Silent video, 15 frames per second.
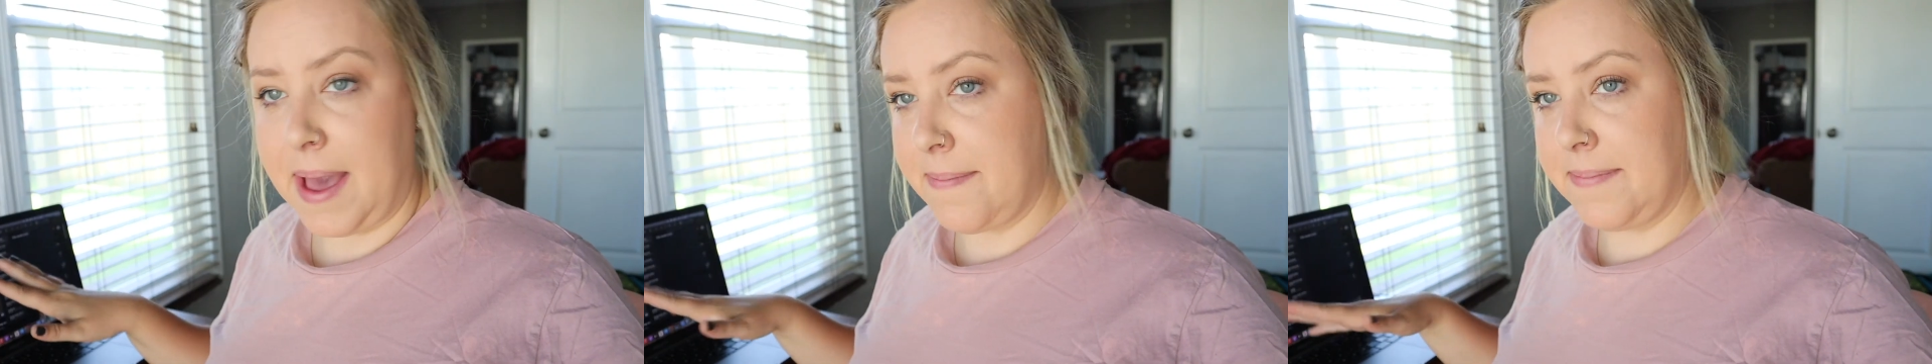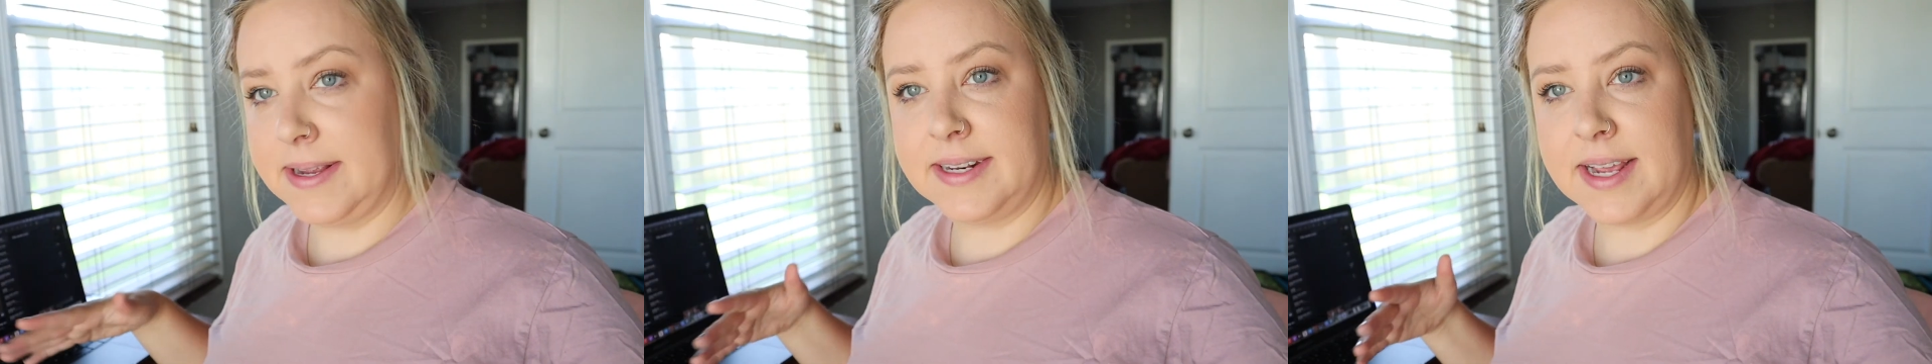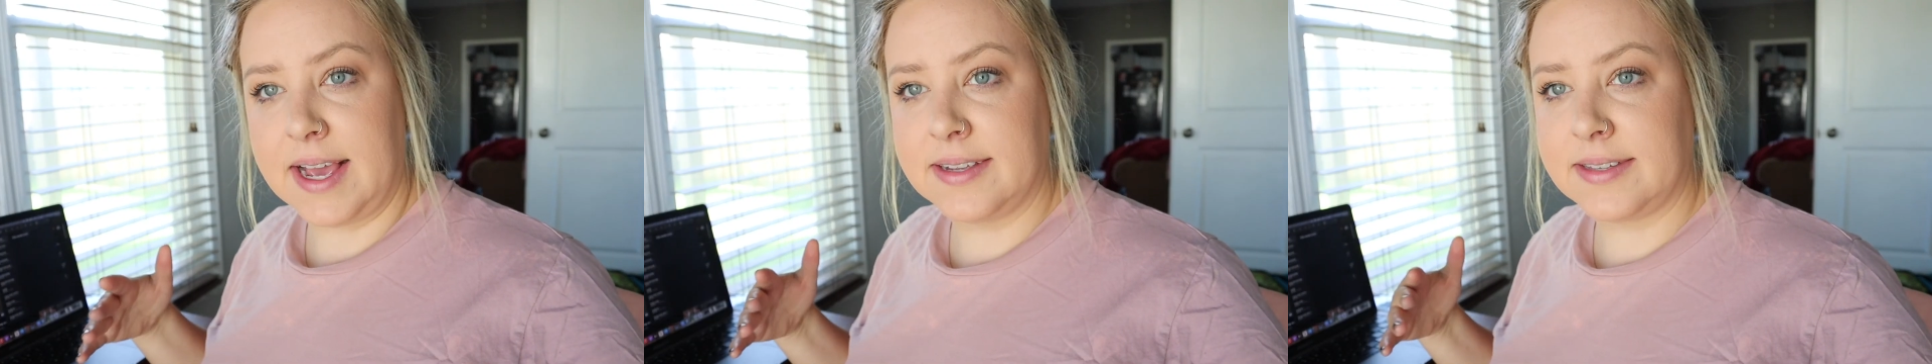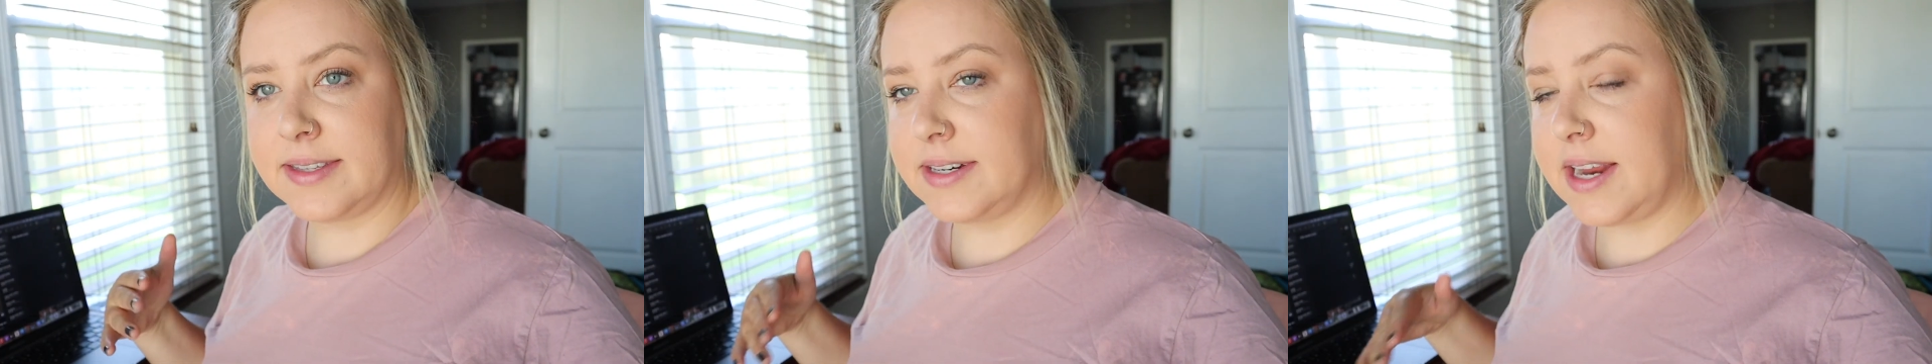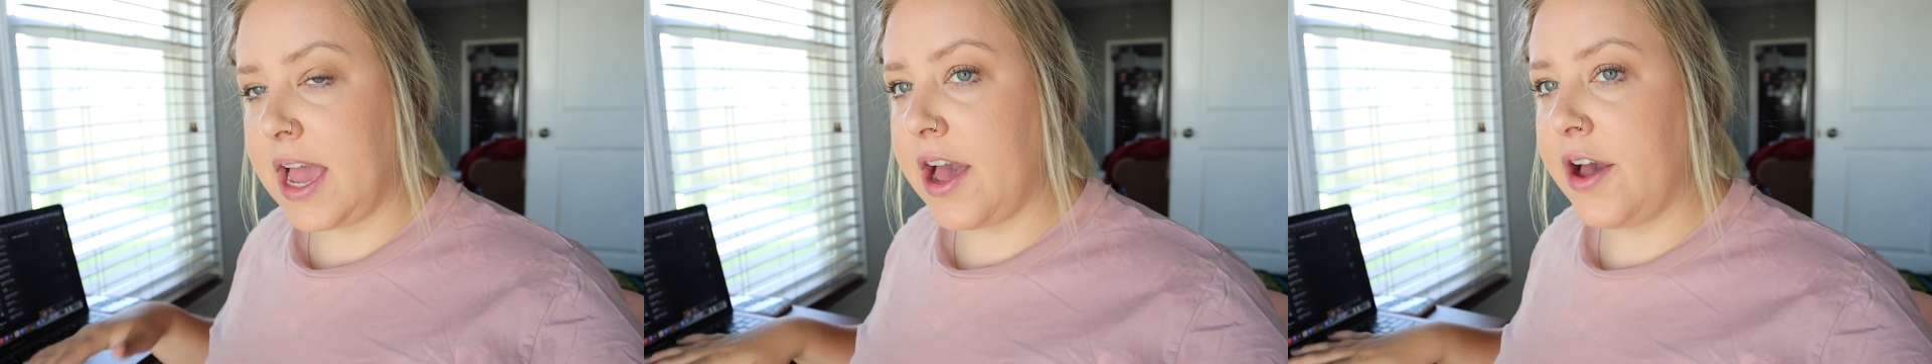at my desk
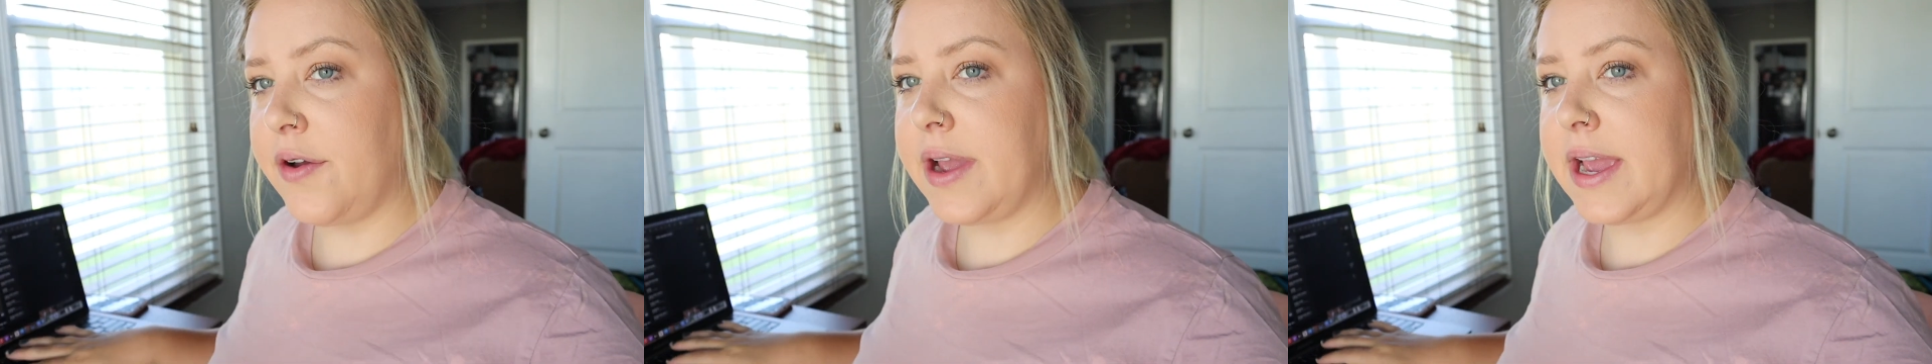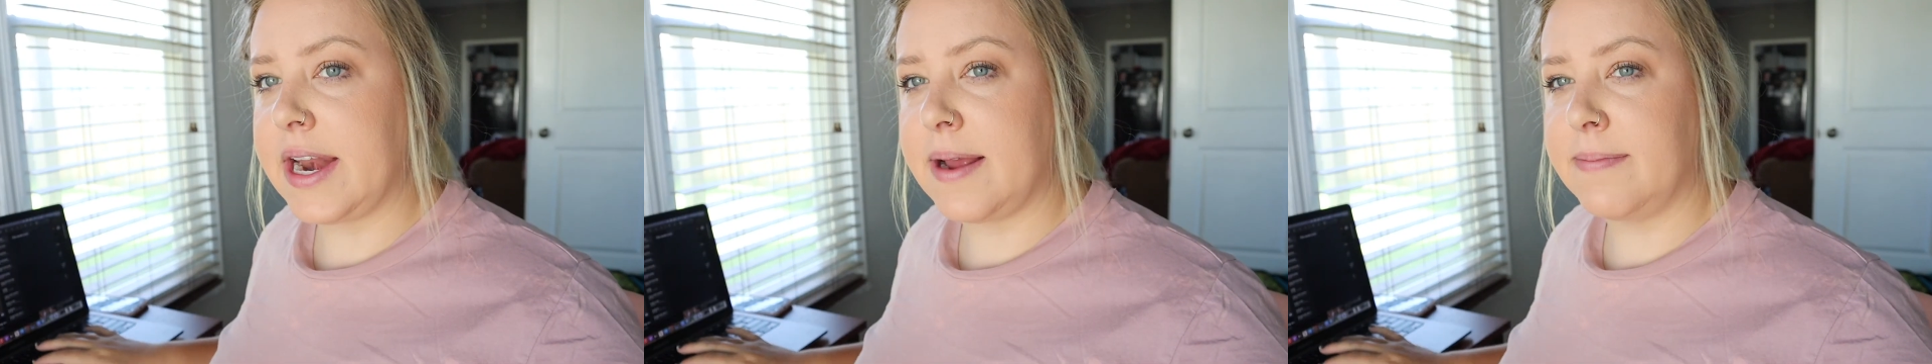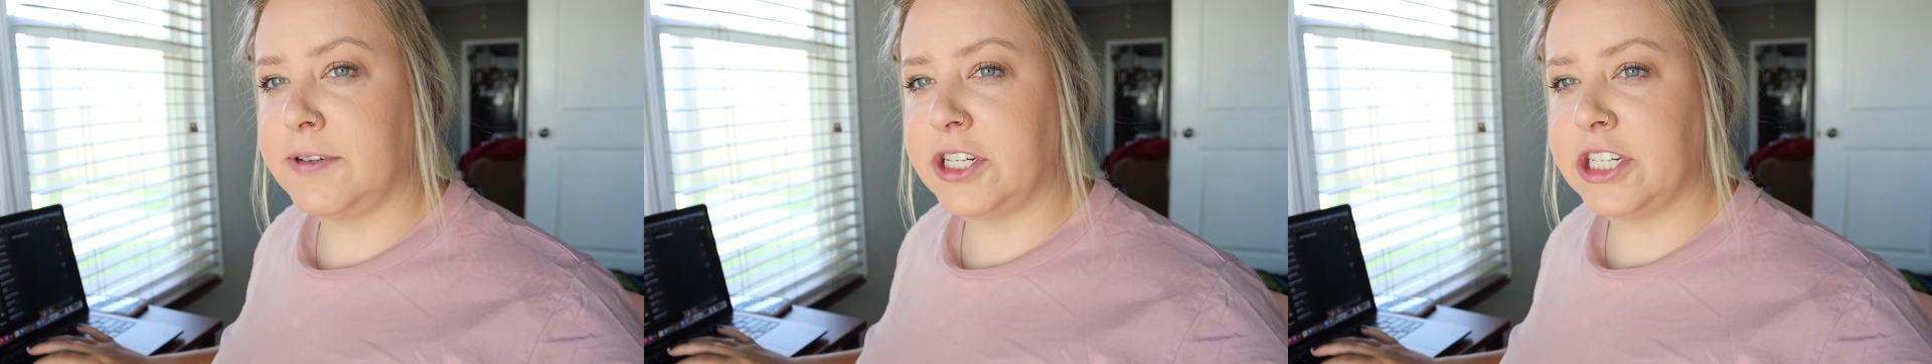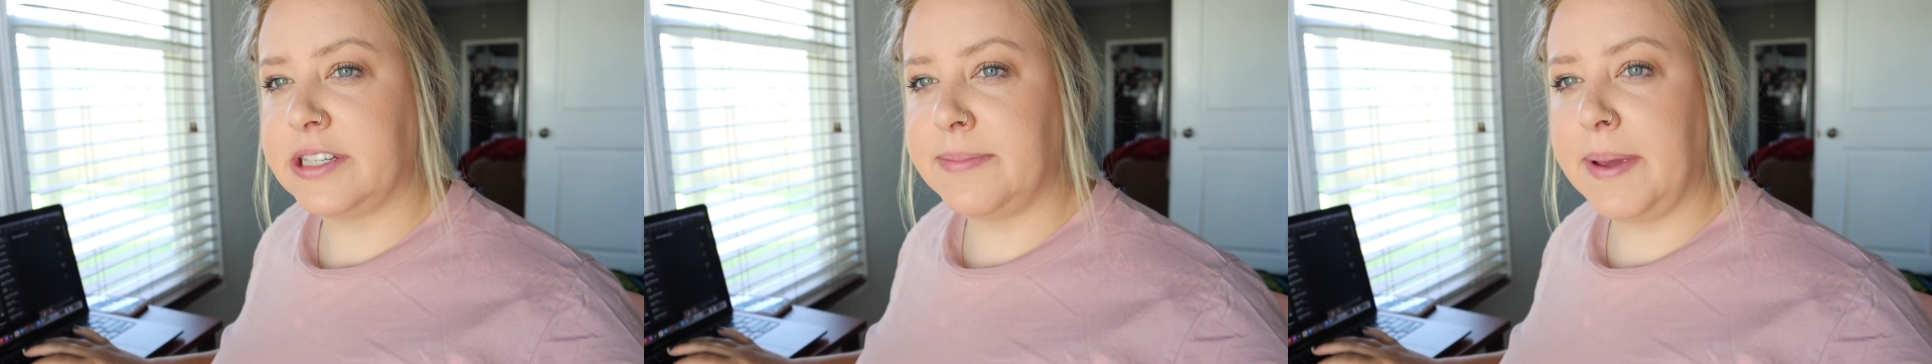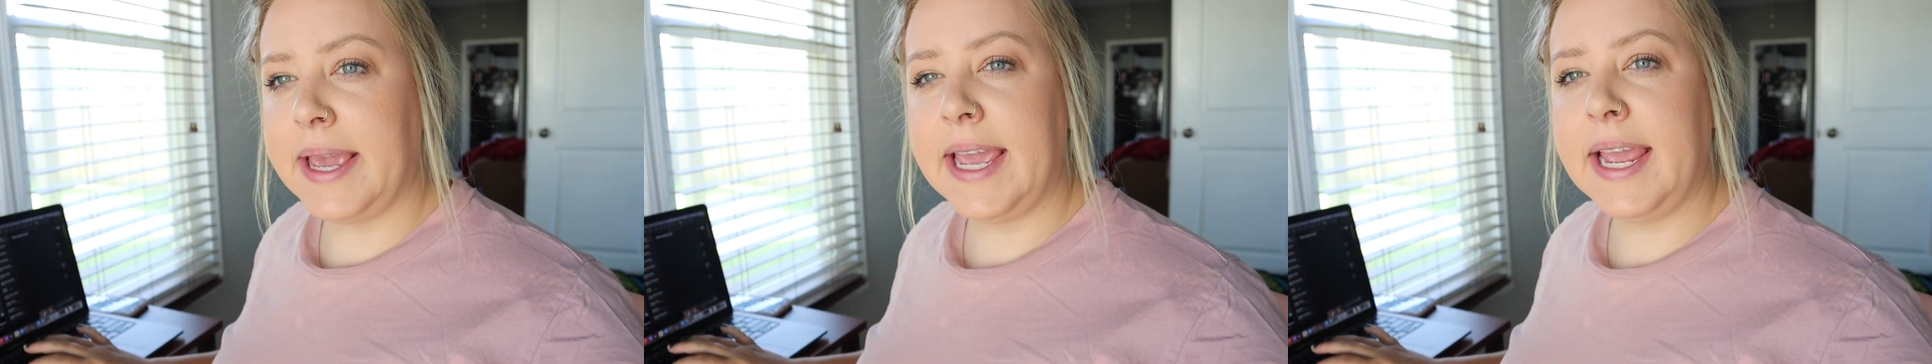now and I'm
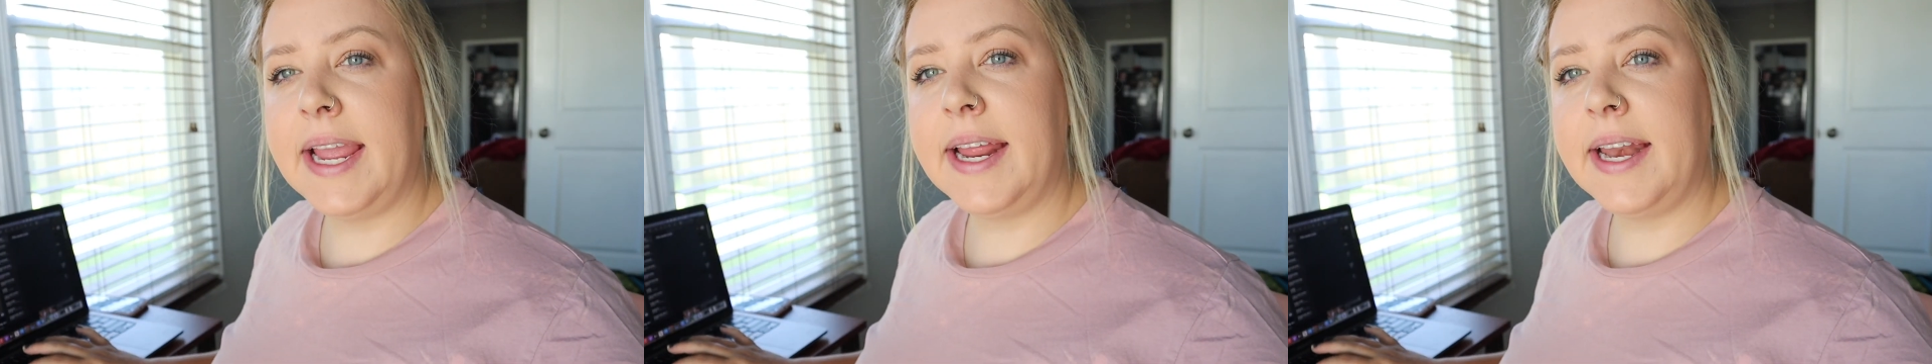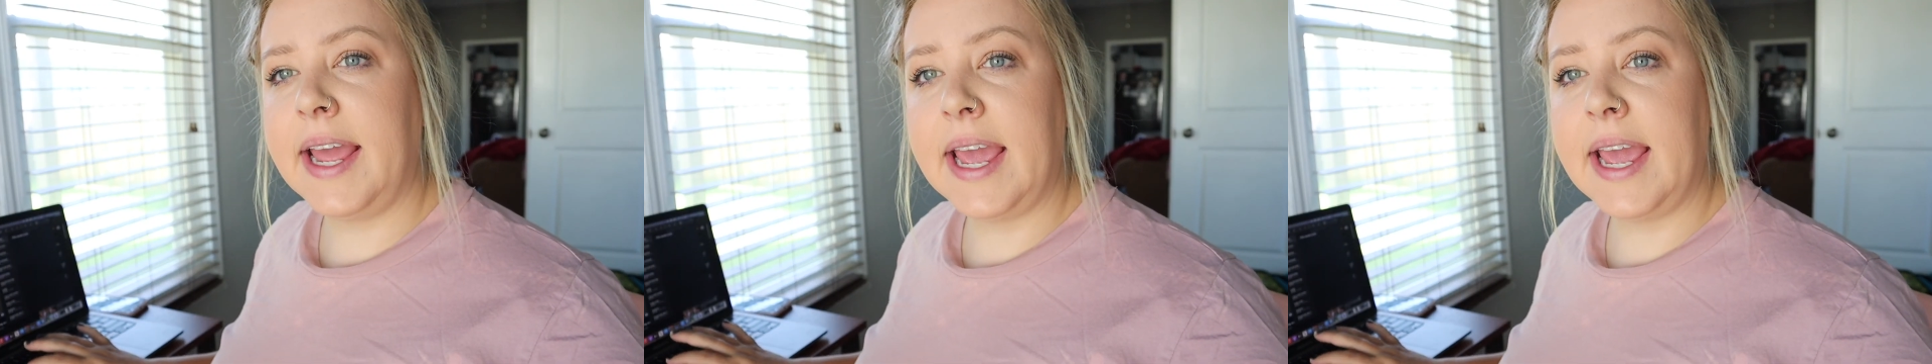just making